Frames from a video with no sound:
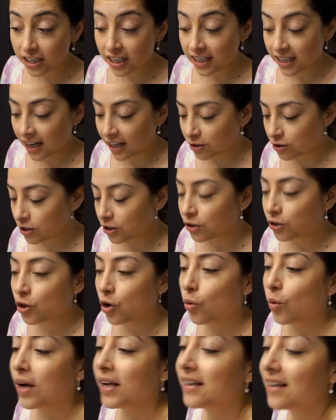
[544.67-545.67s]
It actually, you
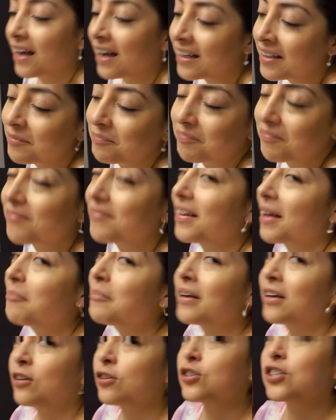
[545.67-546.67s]
know what,
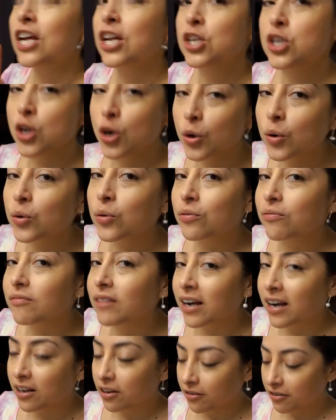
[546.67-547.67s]
because I know
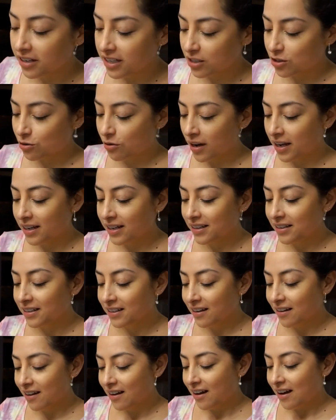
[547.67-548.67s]
that I already tried it,
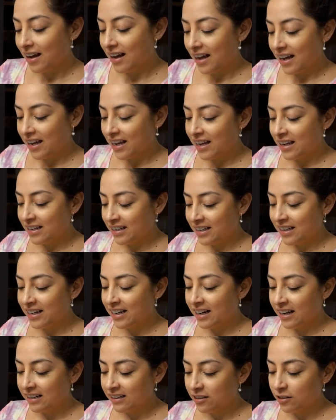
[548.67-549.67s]
it
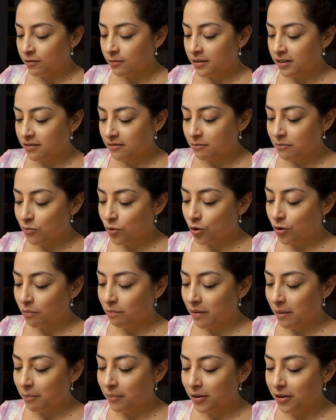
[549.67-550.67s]
needed a little bit more
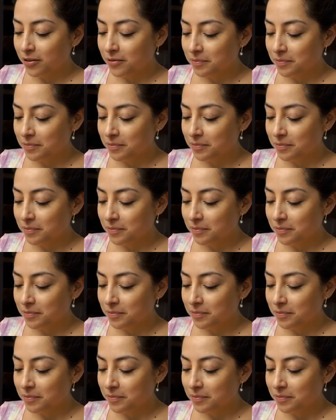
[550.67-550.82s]
pepper.